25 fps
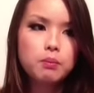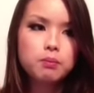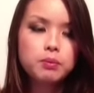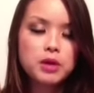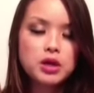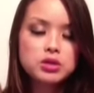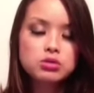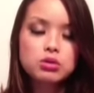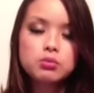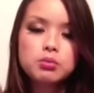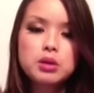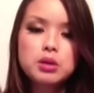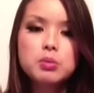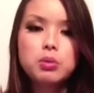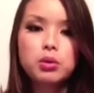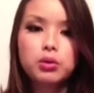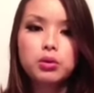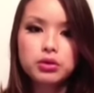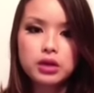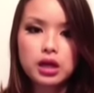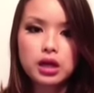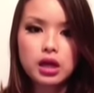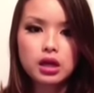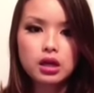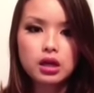that's what people
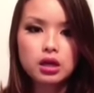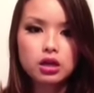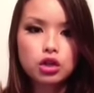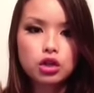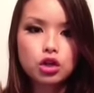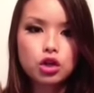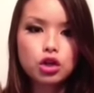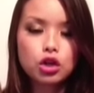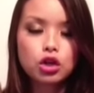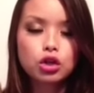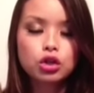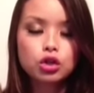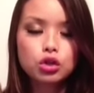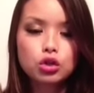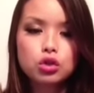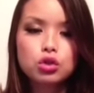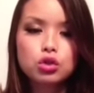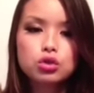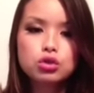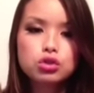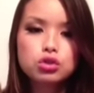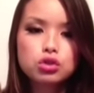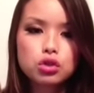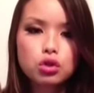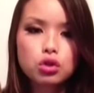think you're going to
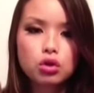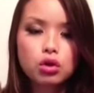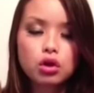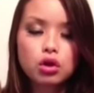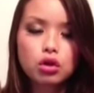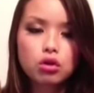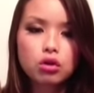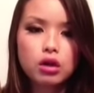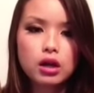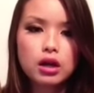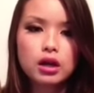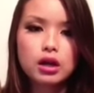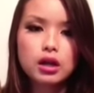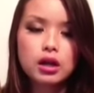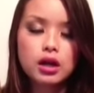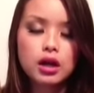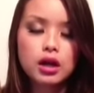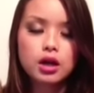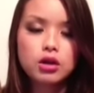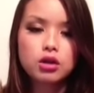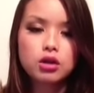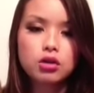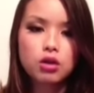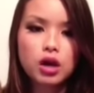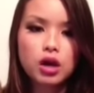lose your credit
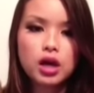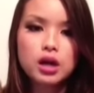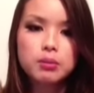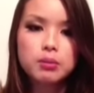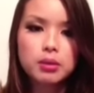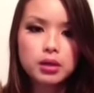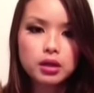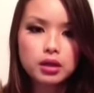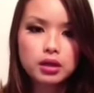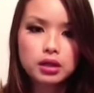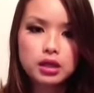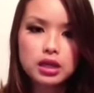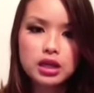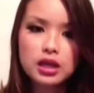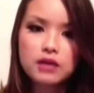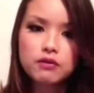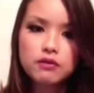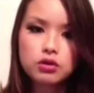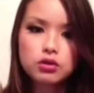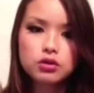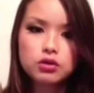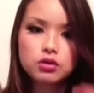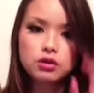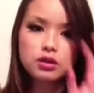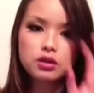uh, your credibility if
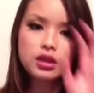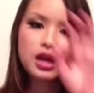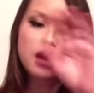you do it